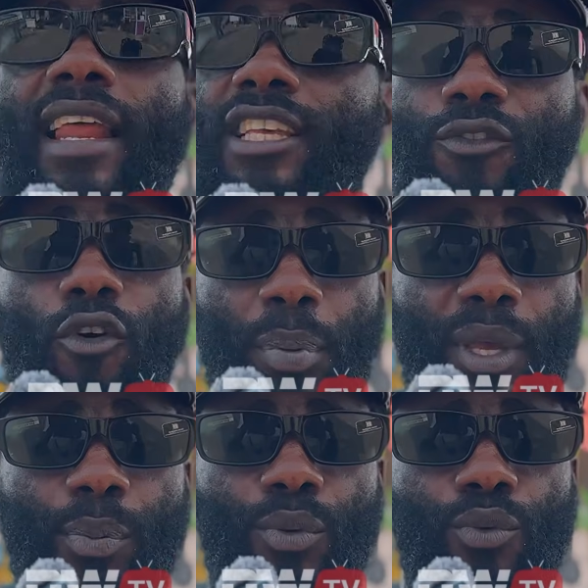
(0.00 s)
is for
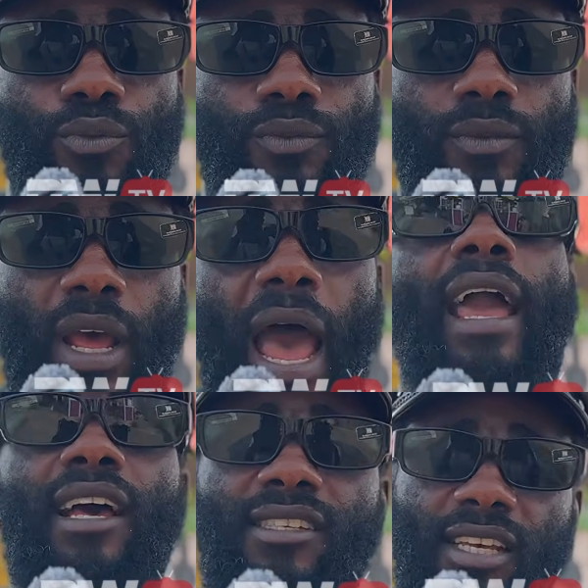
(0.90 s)
people. I
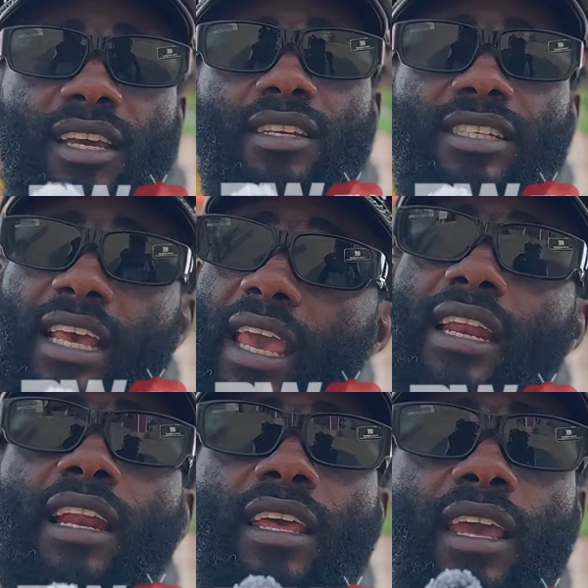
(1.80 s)
can say this again
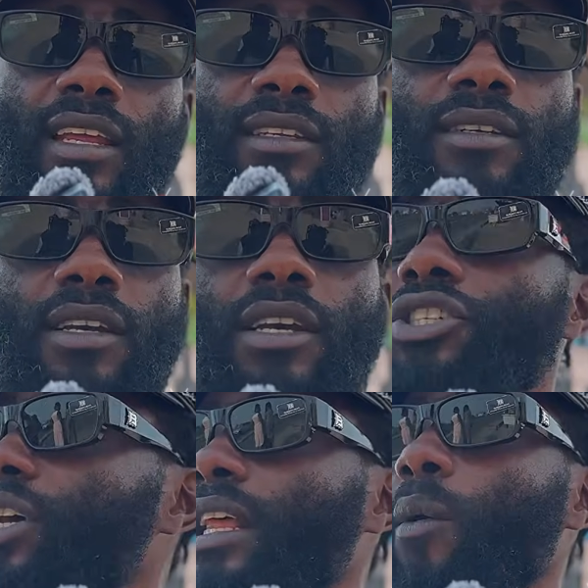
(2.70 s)
and again.
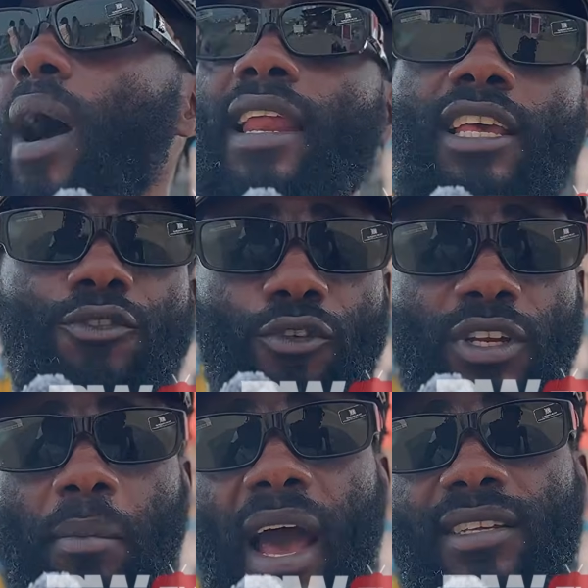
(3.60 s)
Shatta Wale is for the
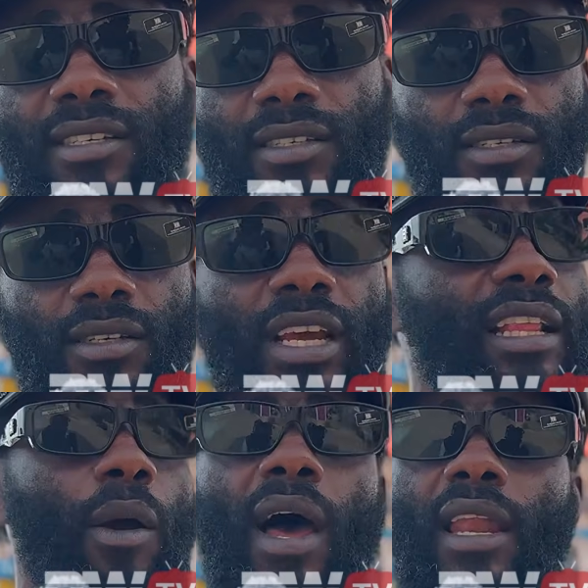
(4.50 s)
masses.
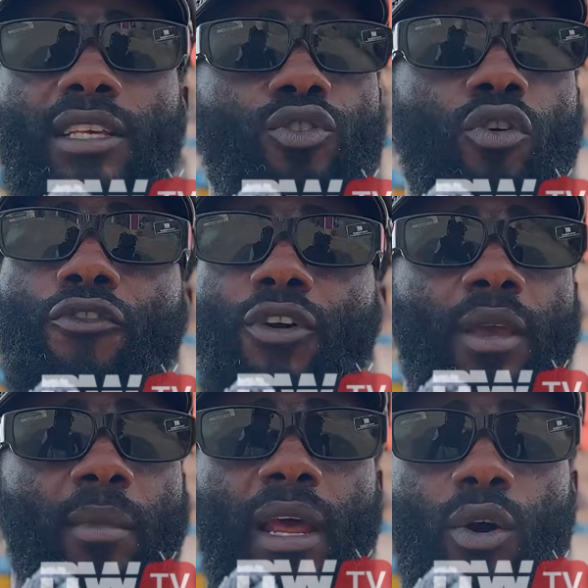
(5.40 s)
Shatta Wale is not for
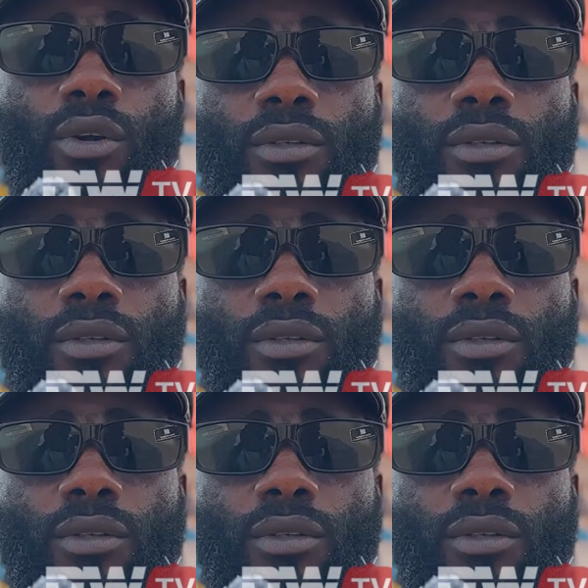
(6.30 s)
him alone.